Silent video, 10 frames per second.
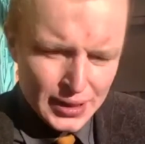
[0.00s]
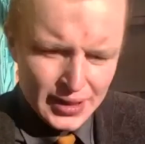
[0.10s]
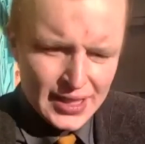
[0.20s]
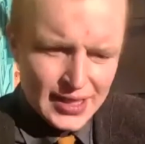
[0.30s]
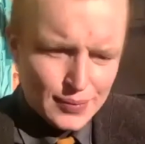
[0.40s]

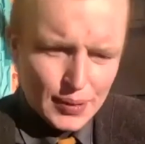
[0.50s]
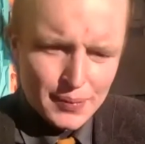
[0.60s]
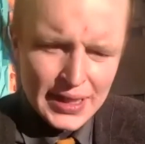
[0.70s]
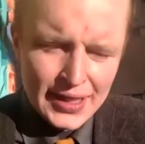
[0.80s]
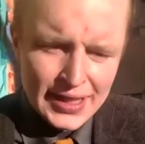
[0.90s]
keys, but
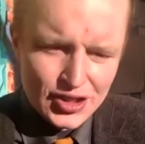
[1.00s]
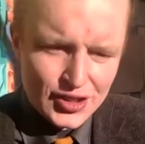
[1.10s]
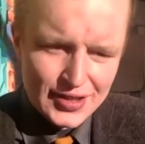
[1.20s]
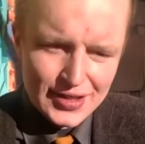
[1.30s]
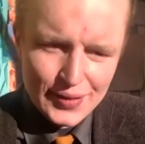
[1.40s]
mainly just
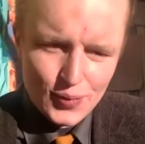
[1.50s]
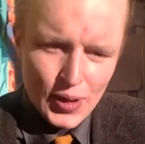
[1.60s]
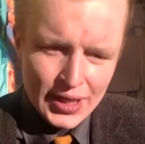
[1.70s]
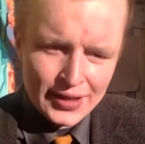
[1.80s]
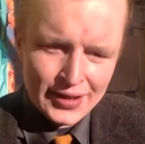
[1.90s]

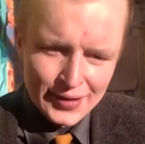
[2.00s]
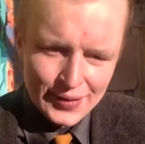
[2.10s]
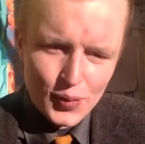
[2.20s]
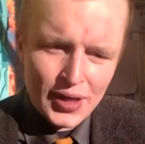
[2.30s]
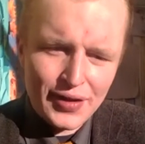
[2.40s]
when
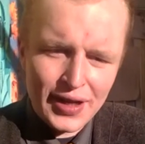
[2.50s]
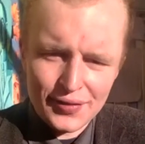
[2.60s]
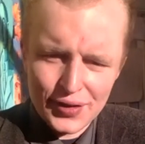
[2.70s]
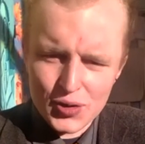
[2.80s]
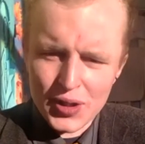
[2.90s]
I've had a few
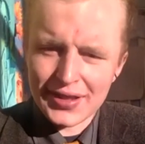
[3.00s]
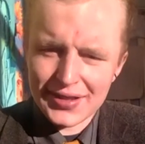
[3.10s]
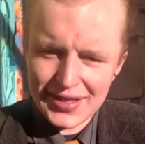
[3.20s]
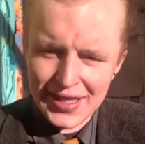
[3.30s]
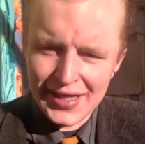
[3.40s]
drinks
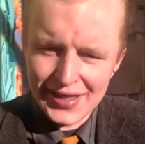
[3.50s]
at